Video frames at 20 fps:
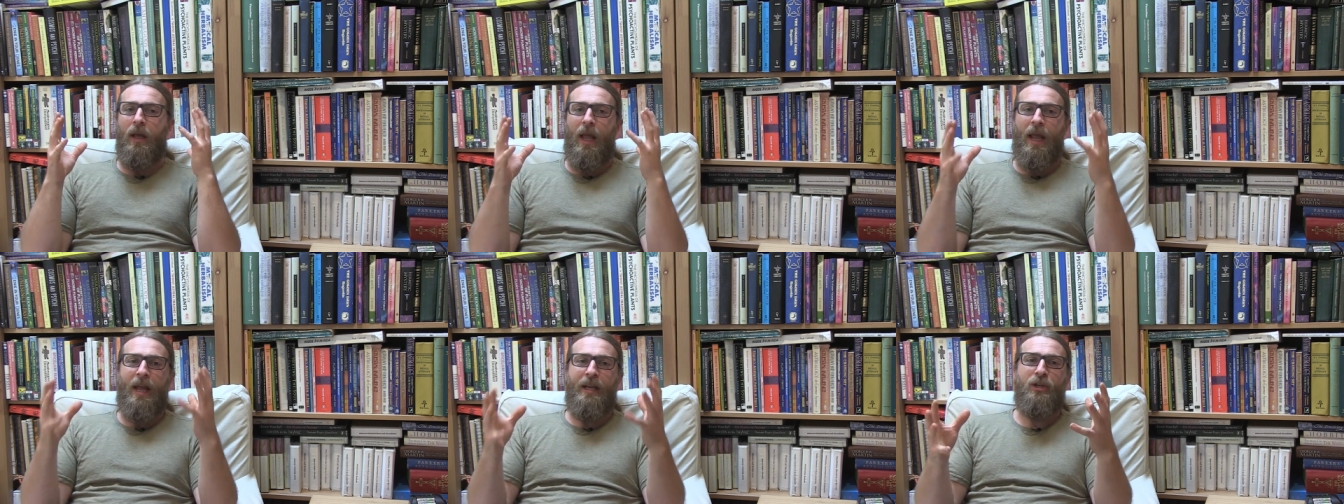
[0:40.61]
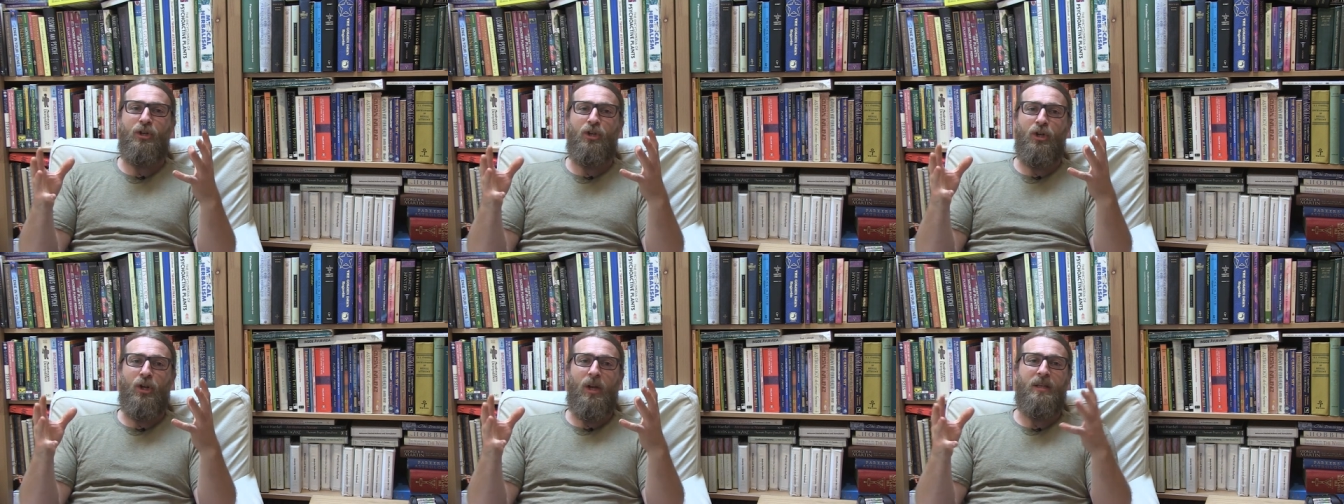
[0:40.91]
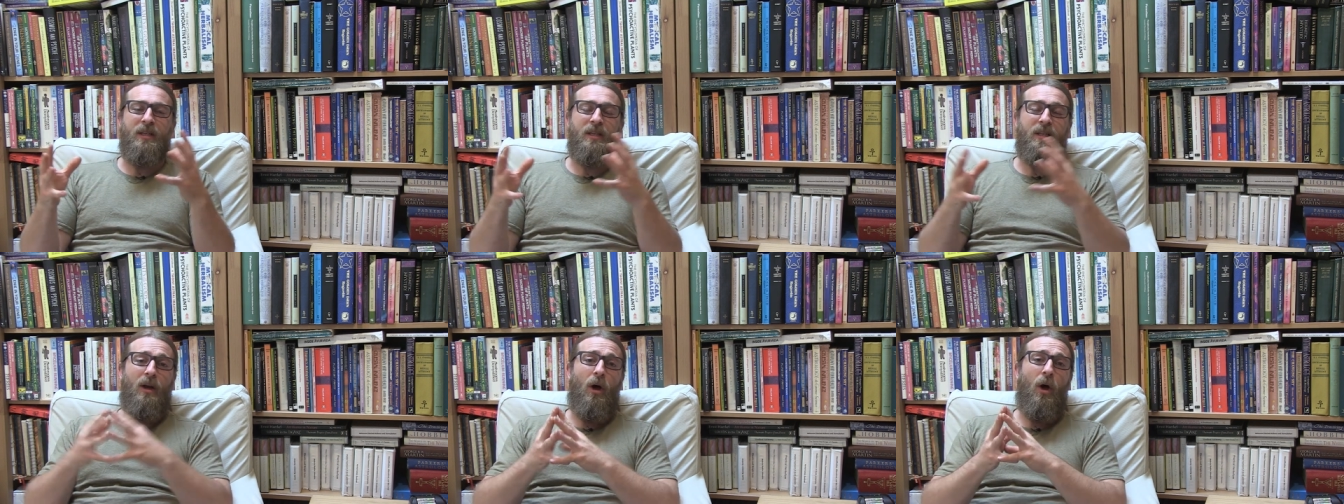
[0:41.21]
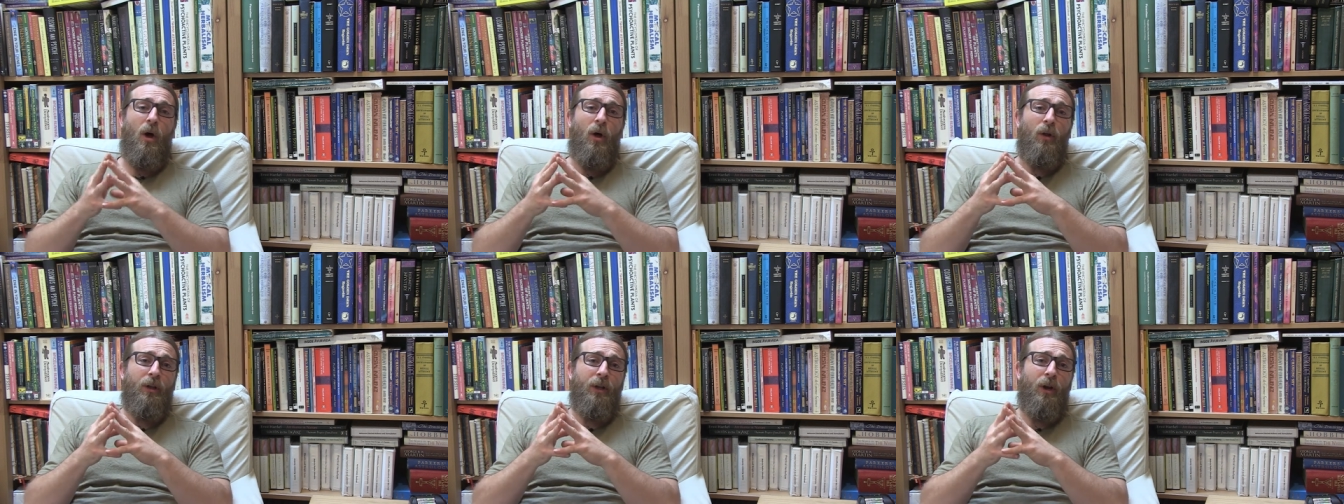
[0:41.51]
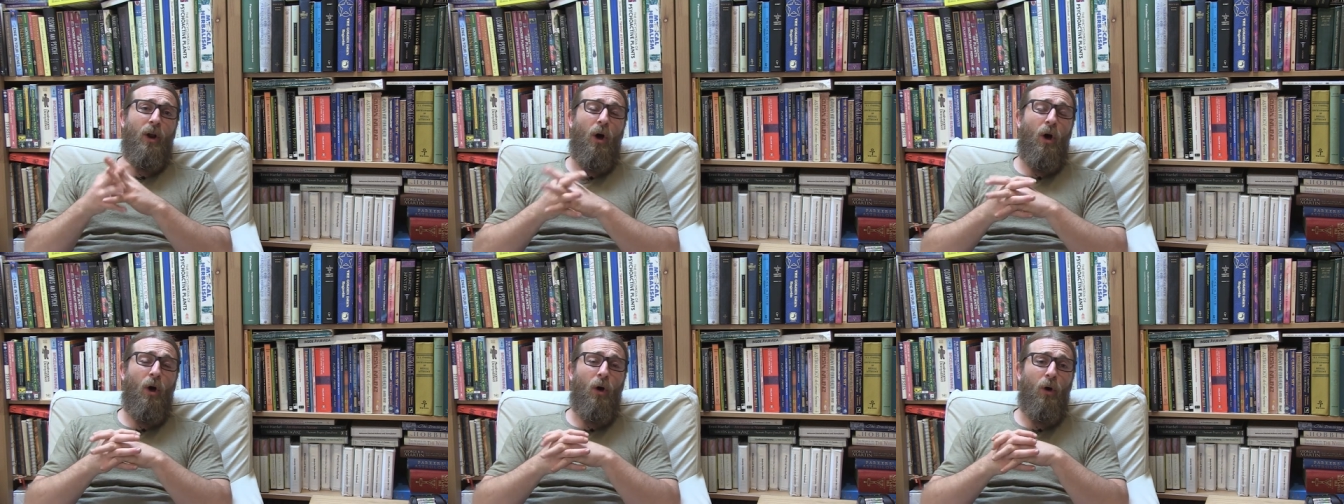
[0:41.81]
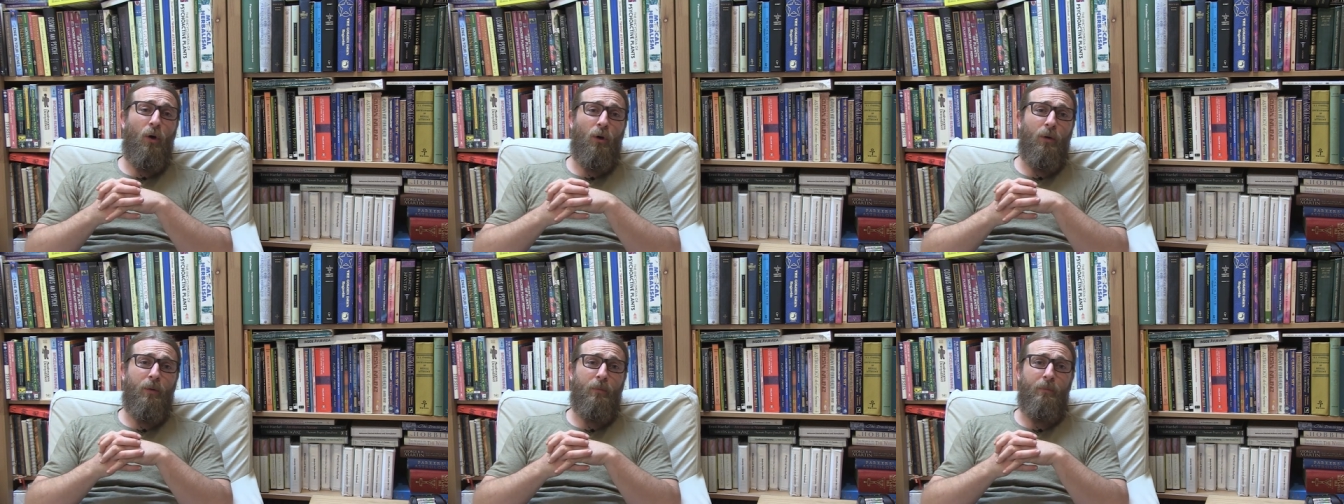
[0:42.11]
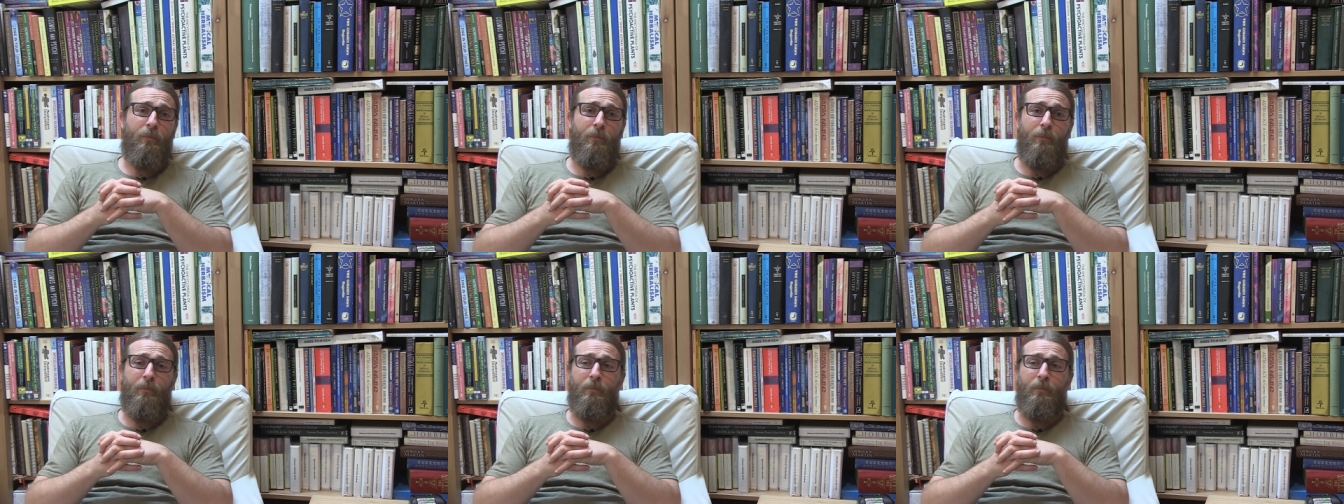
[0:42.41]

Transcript: and just all in all,